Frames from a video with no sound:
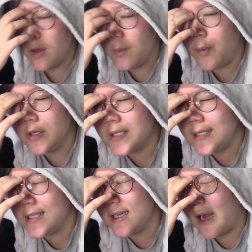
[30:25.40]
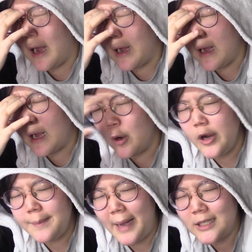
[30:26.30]
wasn't
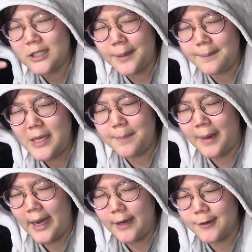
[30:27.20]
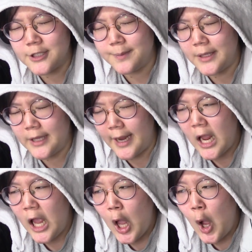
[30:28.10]
going back to the meat pie recipe thing,
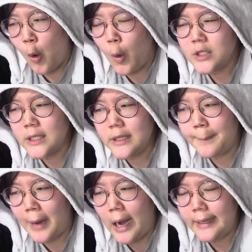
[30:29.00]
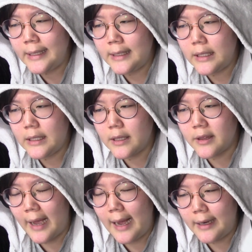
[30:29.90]
wasn't the bargain
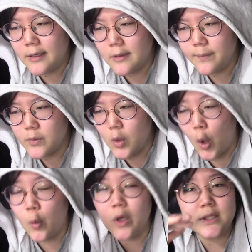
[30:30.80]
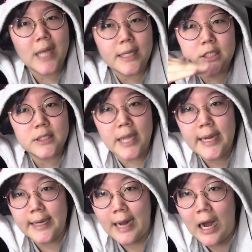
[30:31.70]
that, or was that just
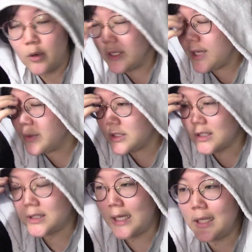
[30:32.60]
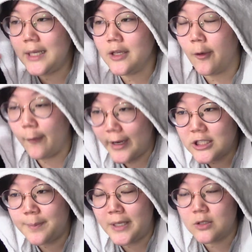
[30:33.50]
taken out? He was just selling the
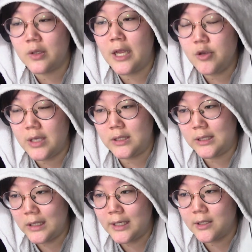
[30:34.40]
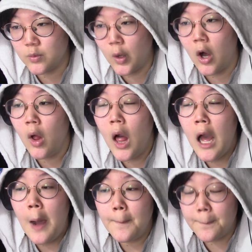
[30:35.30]
recipe so that you can sell it as well.
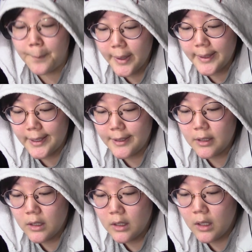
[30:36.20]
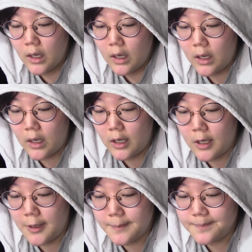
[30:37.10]
But,
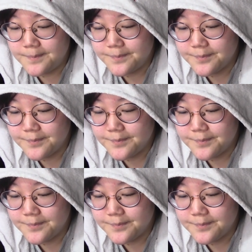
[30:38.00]
whatchamacallit?